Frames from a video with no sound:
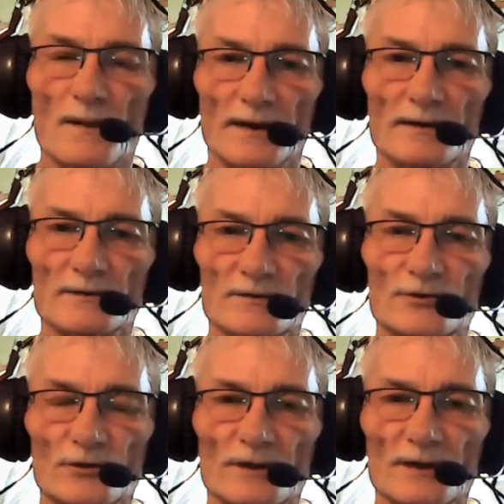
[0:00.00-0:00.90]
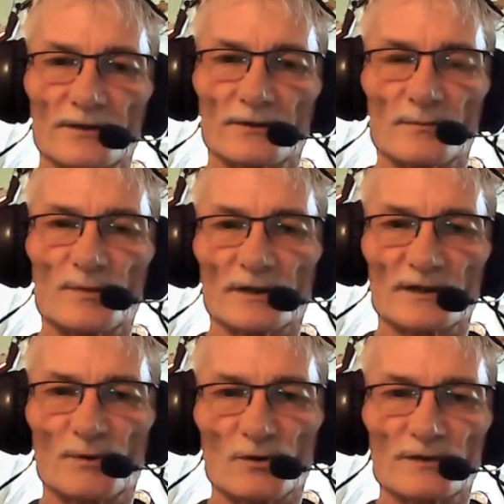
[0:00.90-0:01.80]
And uh, so truly, until you've been
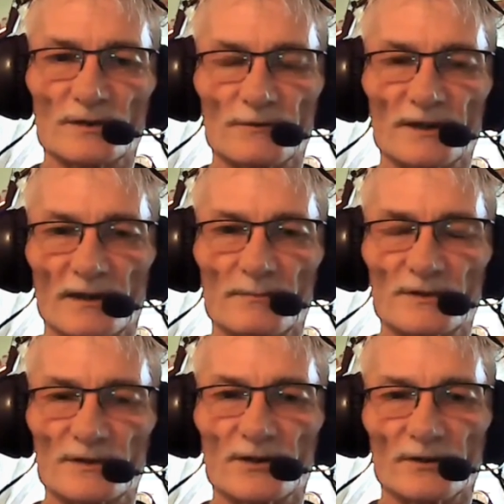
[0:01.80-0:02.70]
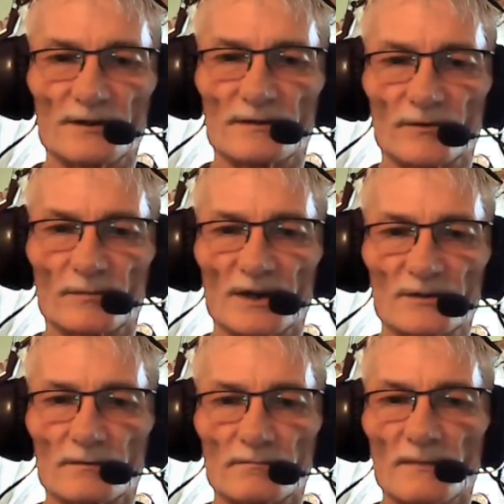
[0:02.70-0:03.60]
exposed to the Reclaim Your Securities
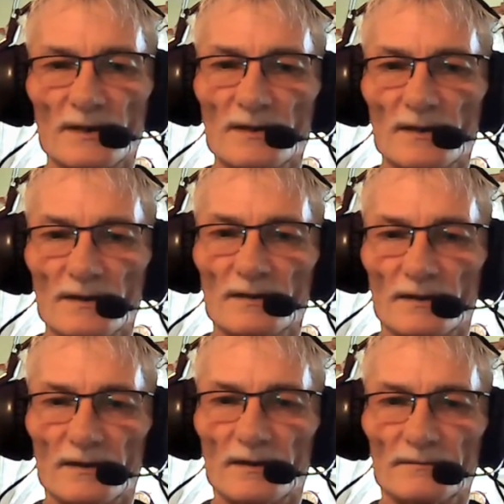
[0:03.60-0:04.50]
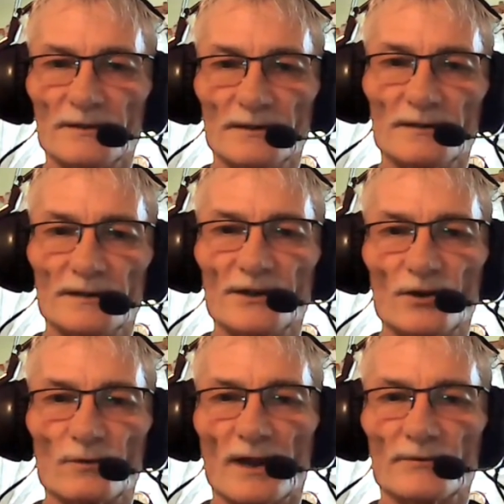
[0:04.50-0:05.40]
information, uh, you, you
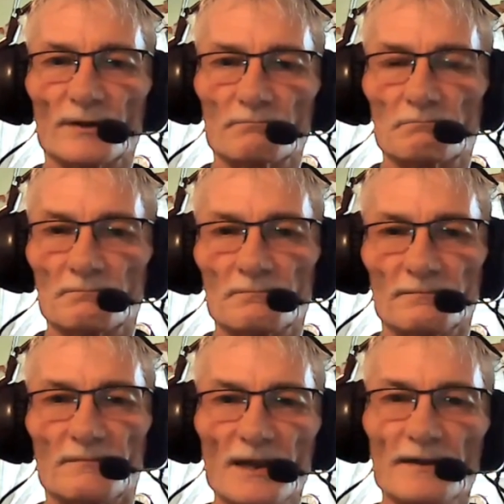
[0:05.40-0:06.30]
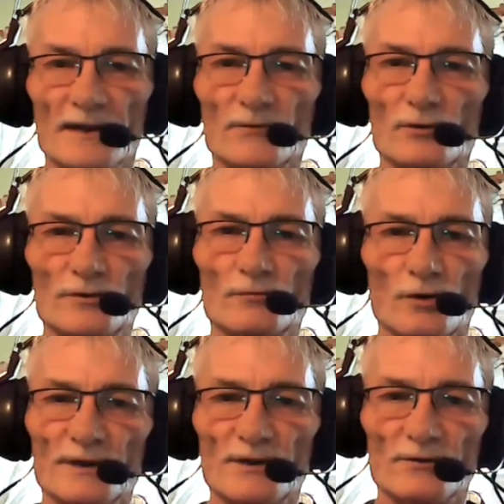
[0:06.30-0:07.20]
don't have it. You have no clue
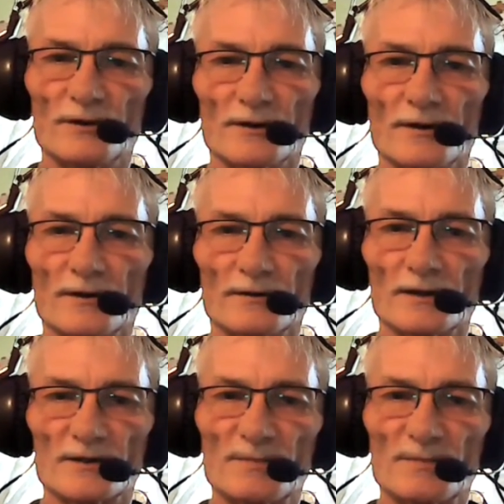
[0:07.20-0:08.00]
what we do here, and lots of